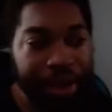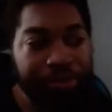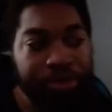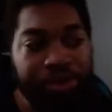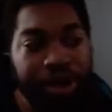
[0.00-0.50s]

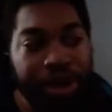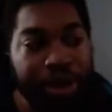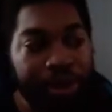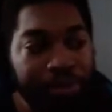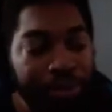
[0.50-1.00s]
I'm just trying to
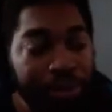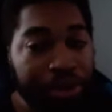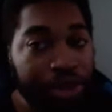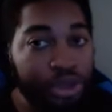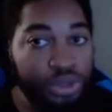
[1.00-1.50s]
help
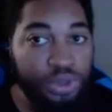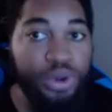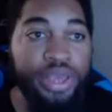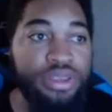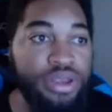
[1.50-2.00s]
you as a